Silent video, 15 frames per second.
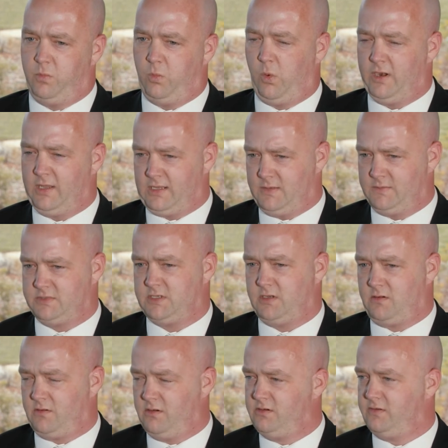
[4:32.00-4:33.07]
When it comes to
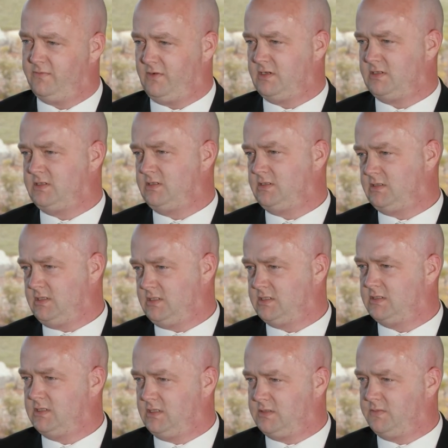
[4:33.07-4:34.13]
our own devices,
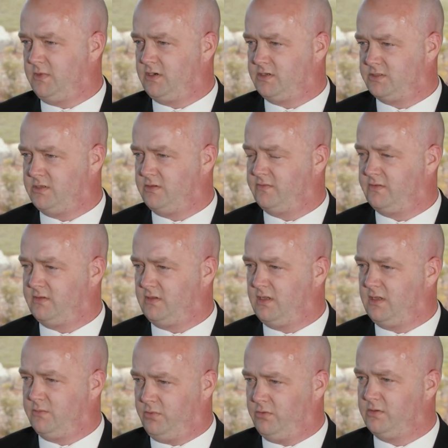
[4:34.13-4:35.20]
it's Microsoft
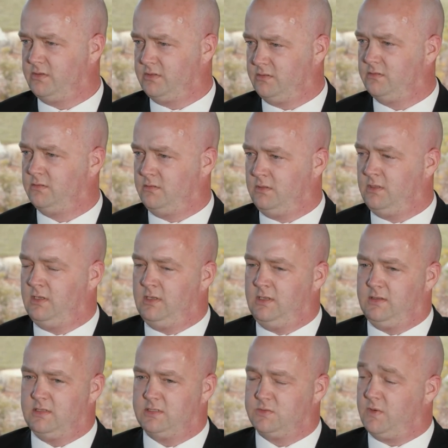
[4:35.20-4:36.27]
Endpoint
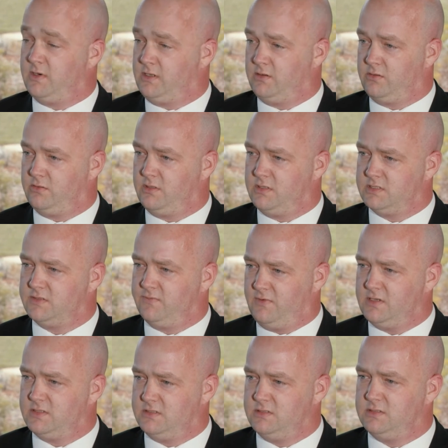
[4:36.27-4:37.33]
that's running on all those
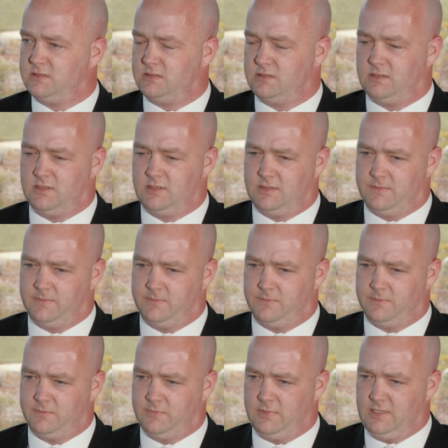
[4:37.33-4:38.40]
devices.
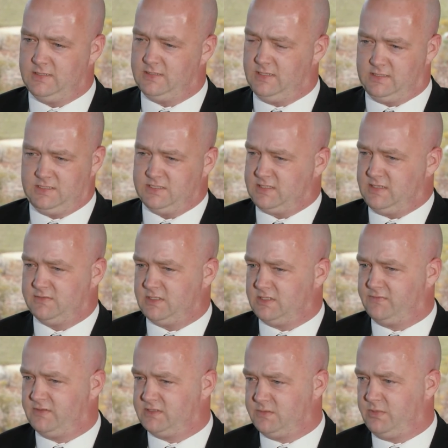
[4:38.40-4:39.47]
It just gives
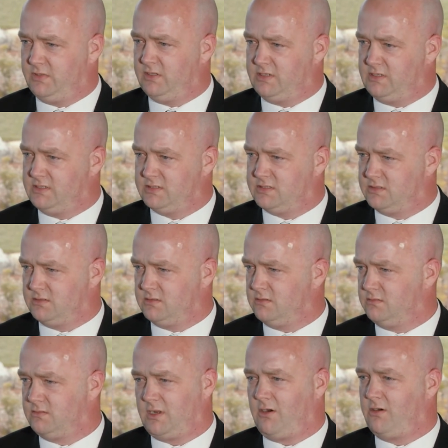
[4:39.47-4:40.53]
us visibility
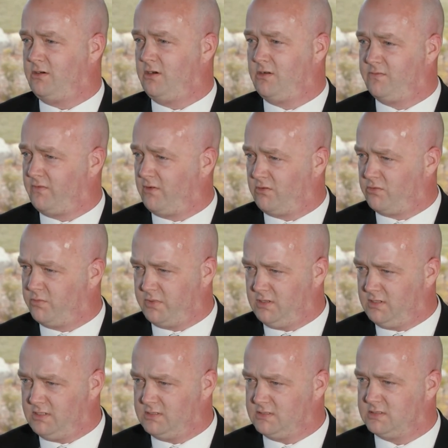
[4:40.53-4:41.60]
into current known
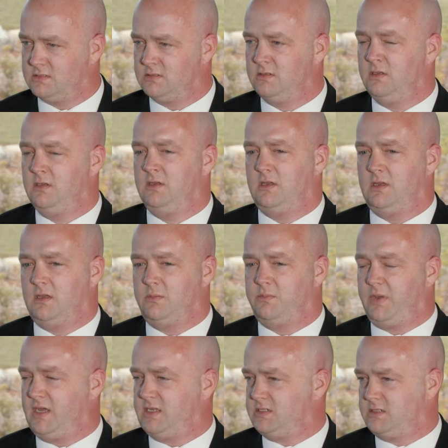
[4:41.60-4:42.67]
vulnerabilities,
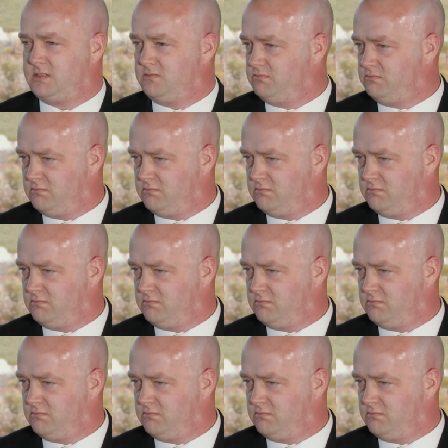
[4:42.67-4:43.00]
patch